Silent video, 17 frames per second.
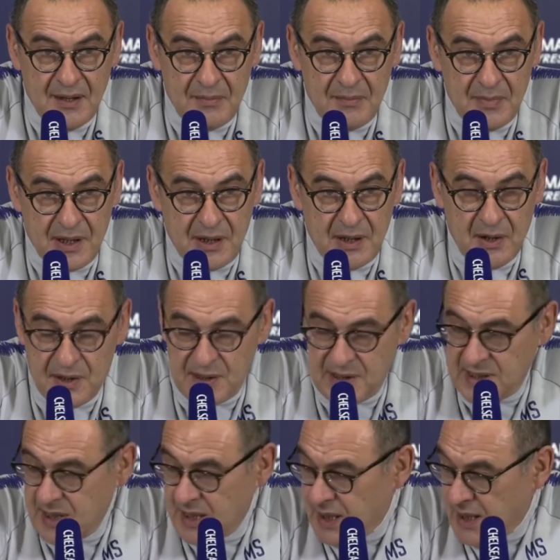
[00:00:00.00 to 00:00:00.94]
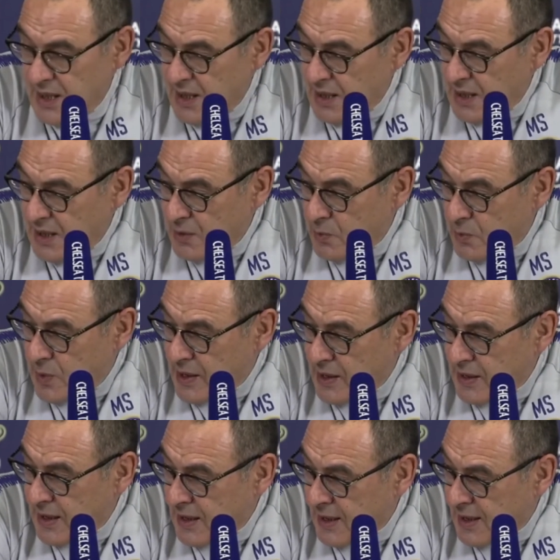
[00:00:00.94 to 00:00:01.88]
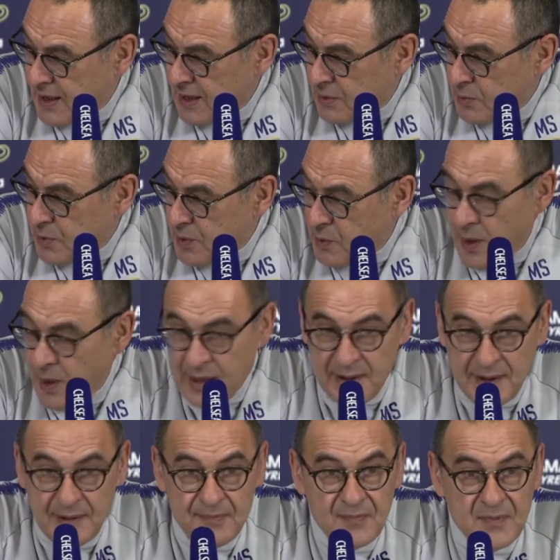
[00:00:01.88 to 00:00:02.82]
because when we won,